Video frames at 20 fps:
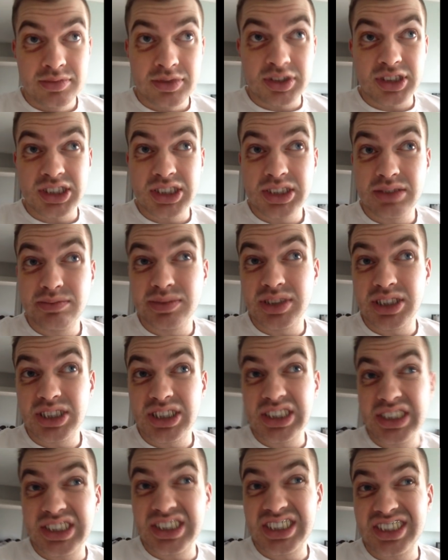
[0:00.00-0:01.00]
I think I'm gonna
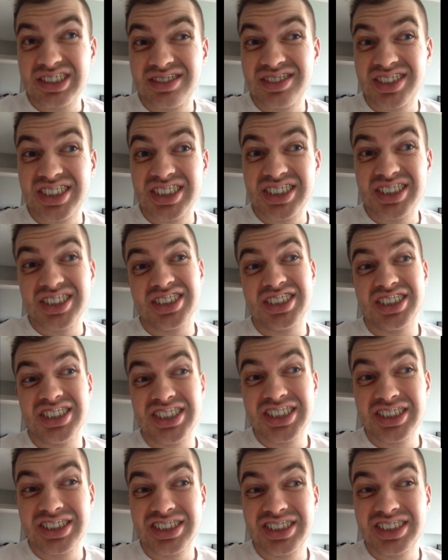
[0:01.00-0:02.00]
get down to
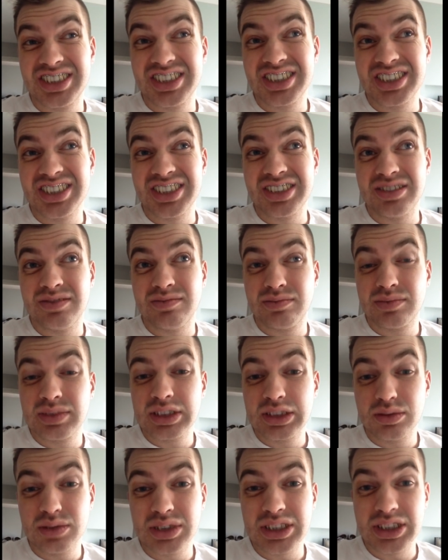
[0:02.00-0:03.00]
close to
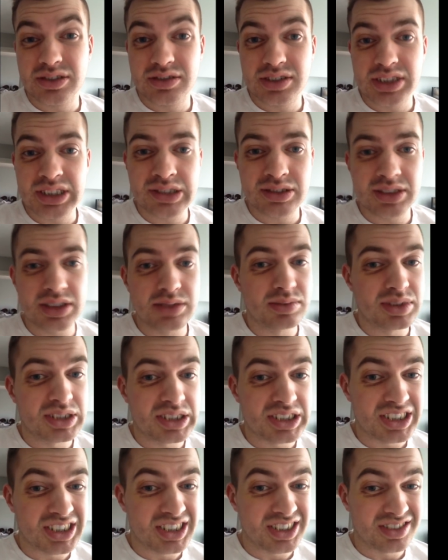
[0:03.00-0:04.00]
150 by
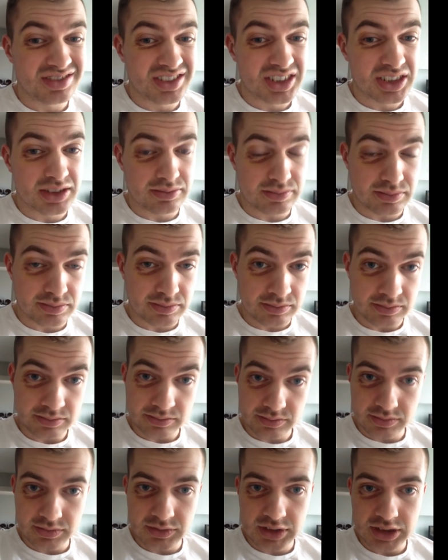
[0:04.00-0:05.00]
the end of it.
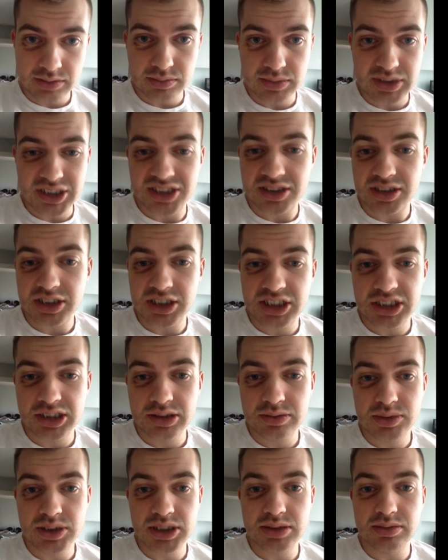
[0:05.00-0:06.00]
But I
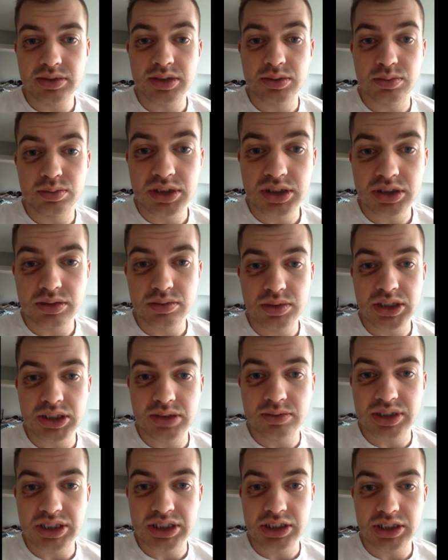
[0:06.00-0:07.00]
should be able to put the
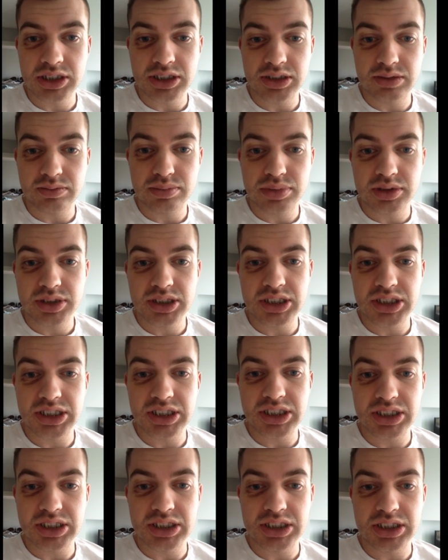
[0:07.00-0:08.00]
weight back on pretty
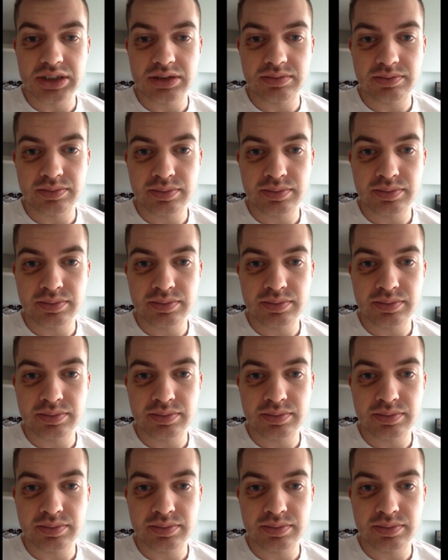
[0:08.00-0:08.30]
easily.